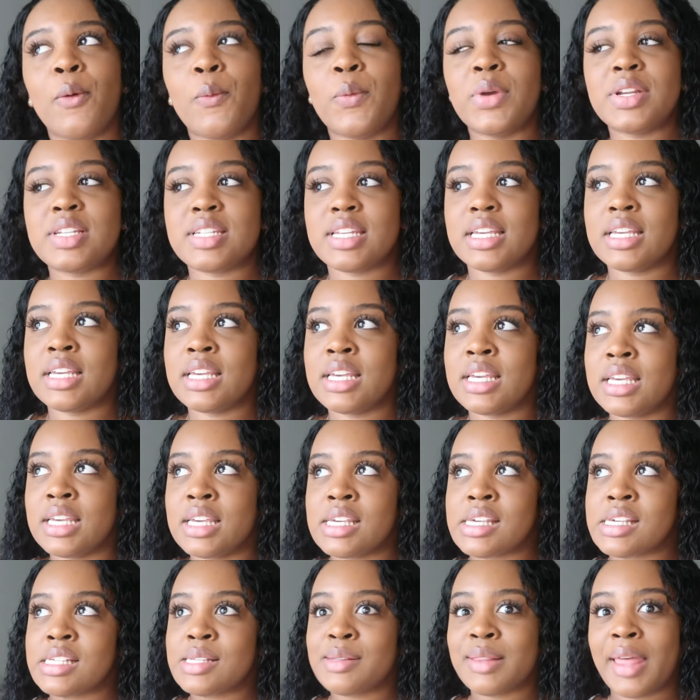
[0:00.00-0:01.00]
which
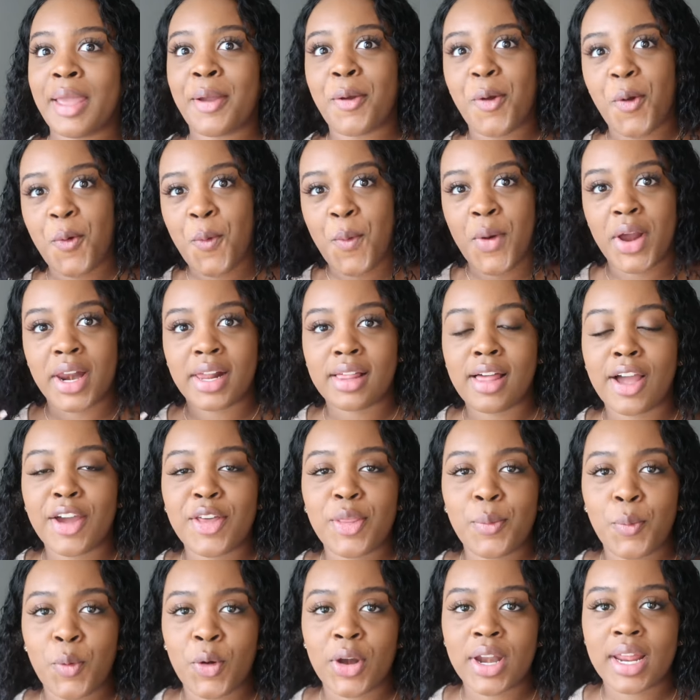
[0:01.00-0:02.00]
is like one
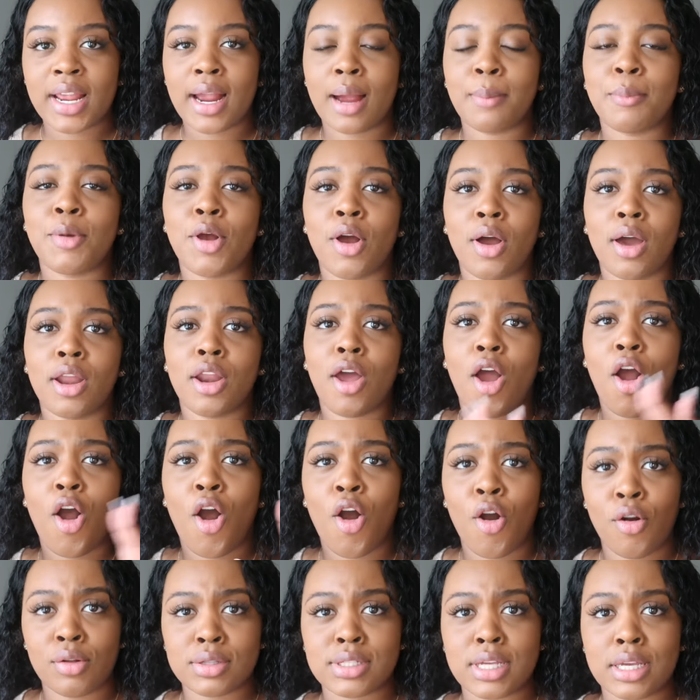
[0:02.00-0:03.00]
o'clock in the morning, I'm gone
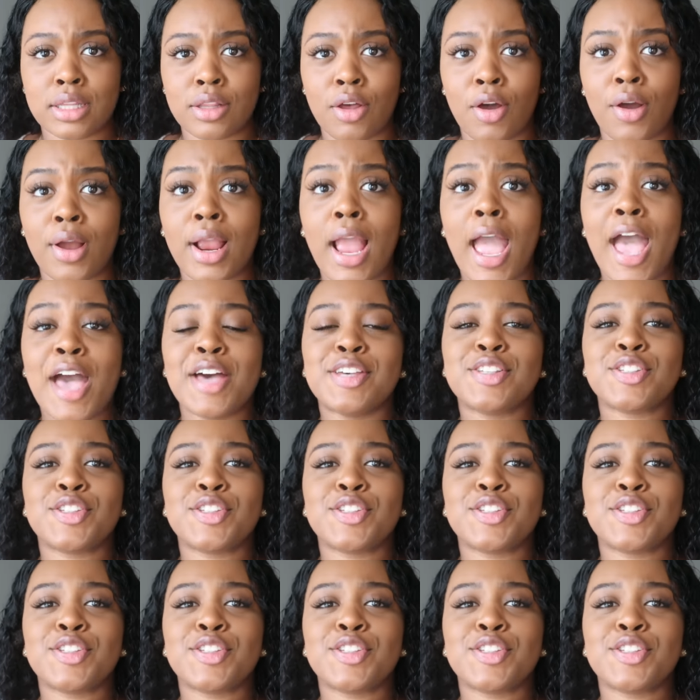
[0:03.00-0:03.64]
all day long.